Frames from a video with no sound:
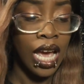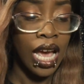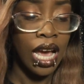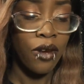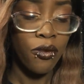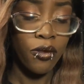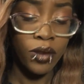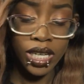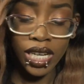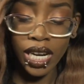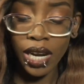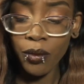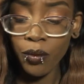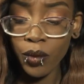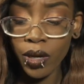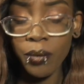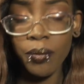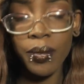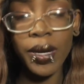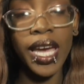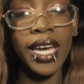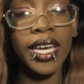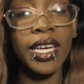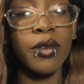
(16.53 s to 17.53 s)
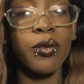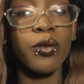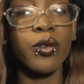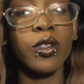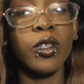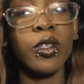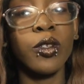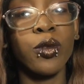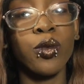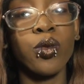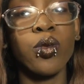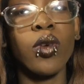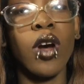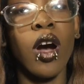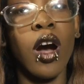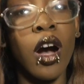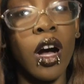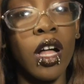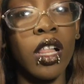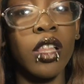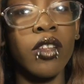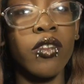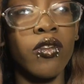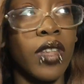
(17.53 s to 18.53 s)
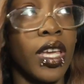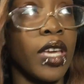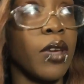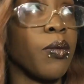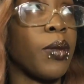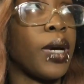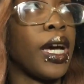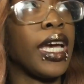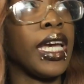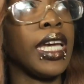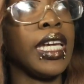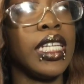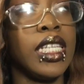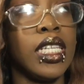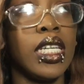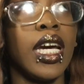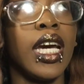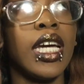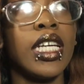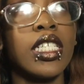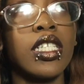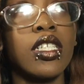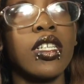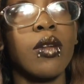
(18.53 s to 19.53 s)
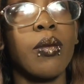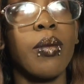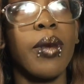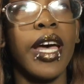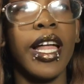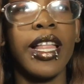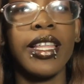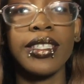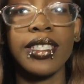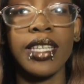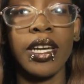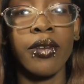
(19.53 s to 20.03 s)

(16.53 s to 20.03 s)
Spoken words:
when I went back and looked through all of like my 80 eyeshadow palettes,